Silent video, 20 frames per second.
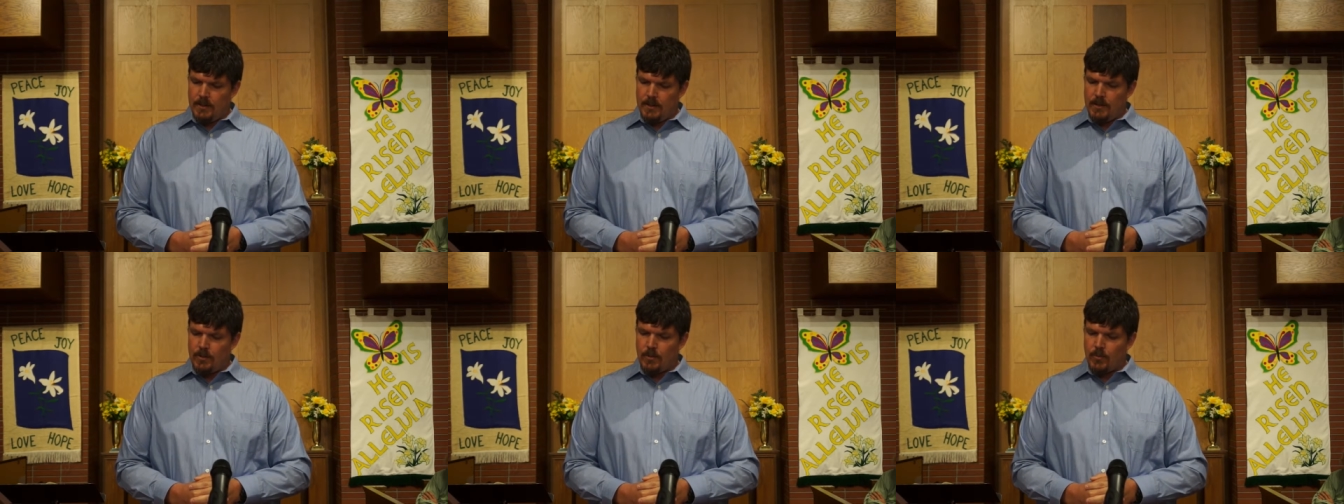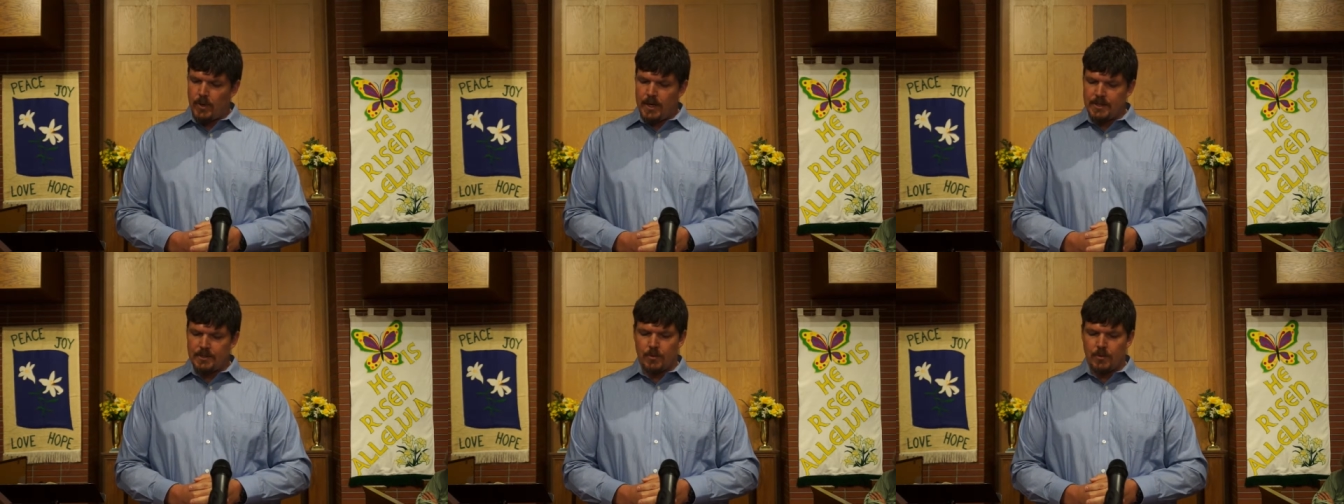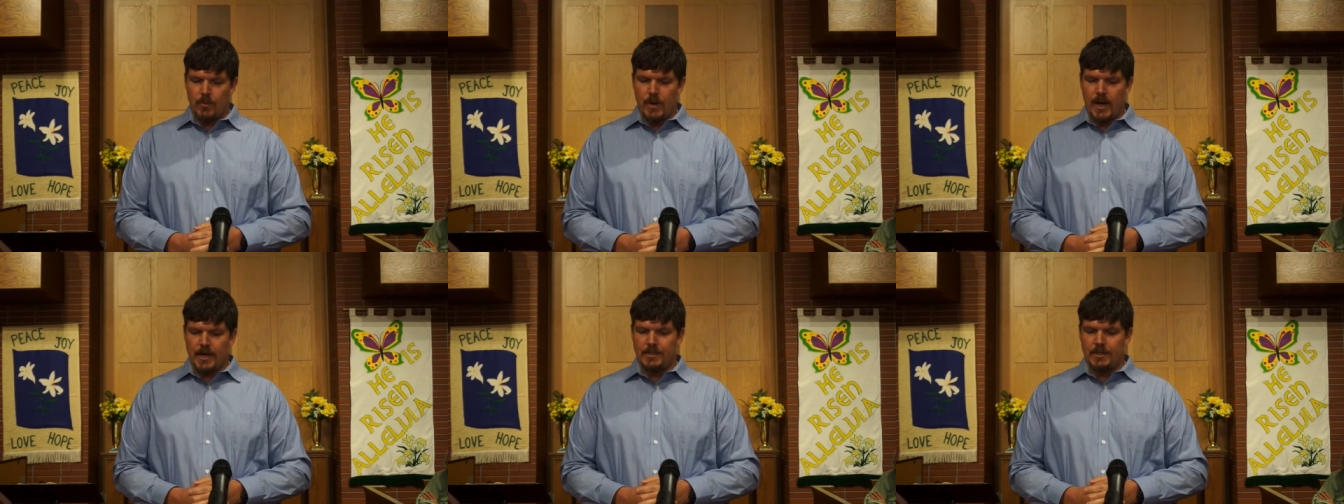the
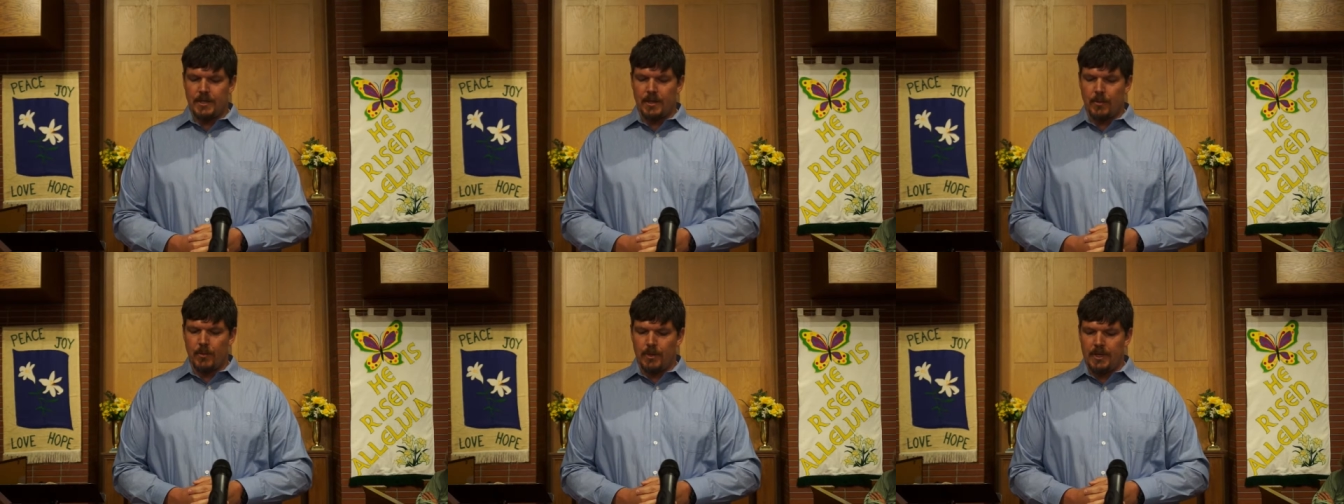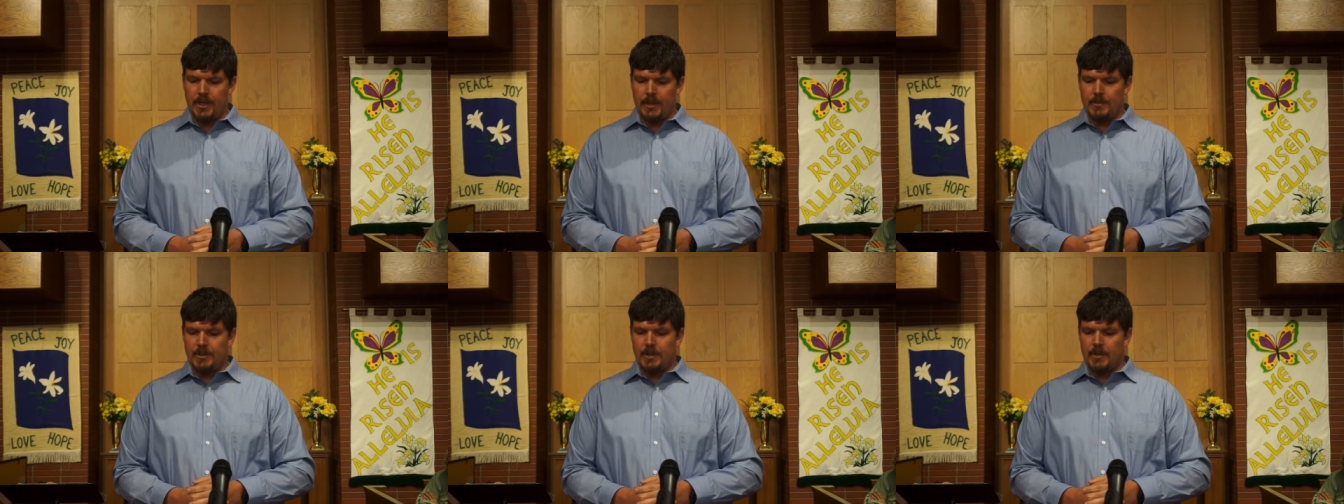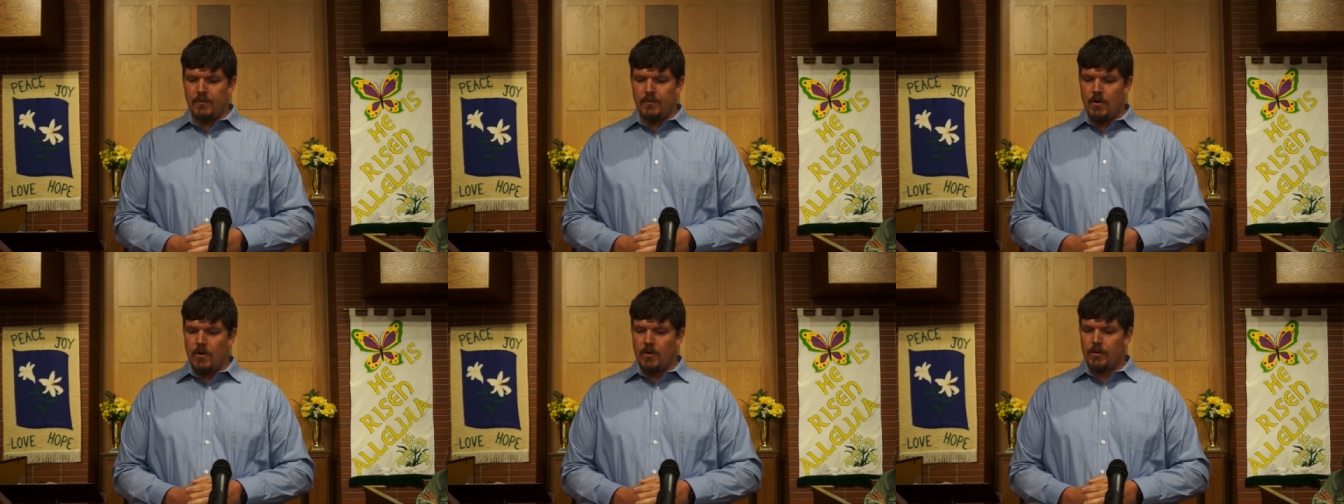resurrection and the redemption
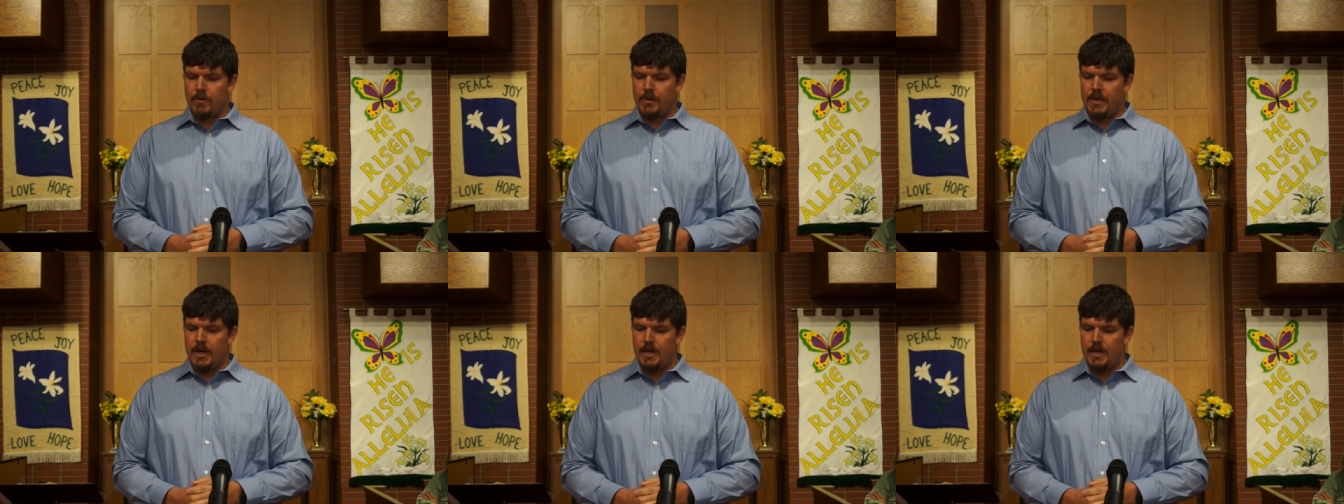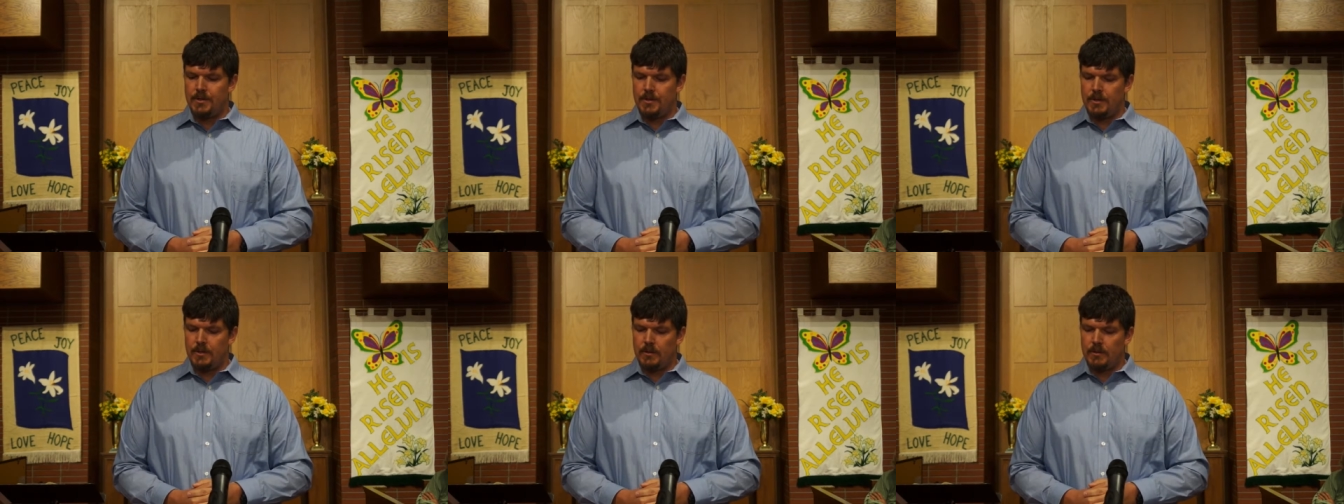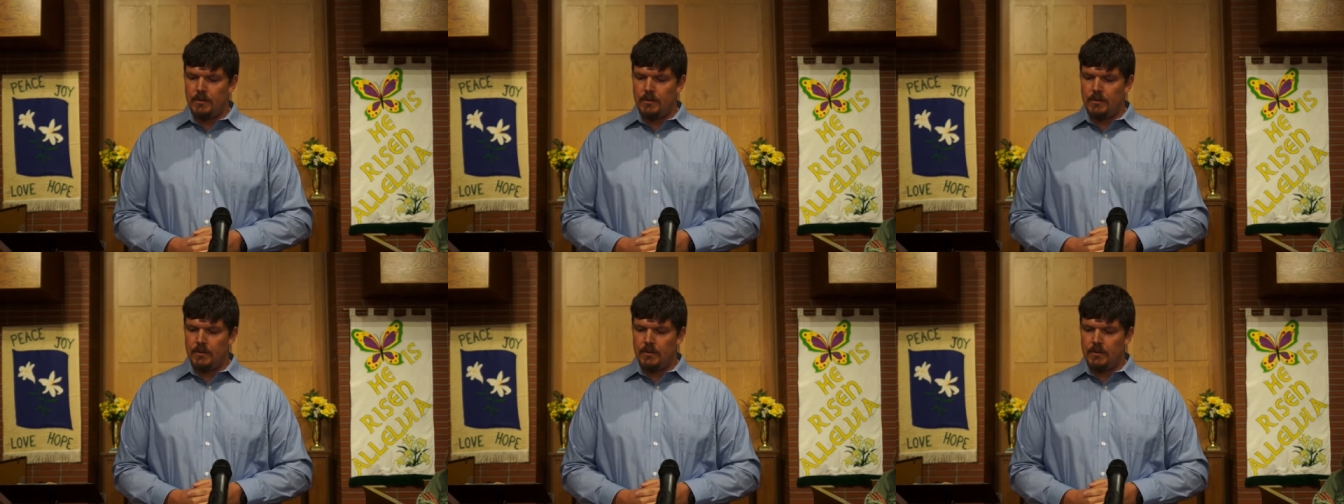of all creation.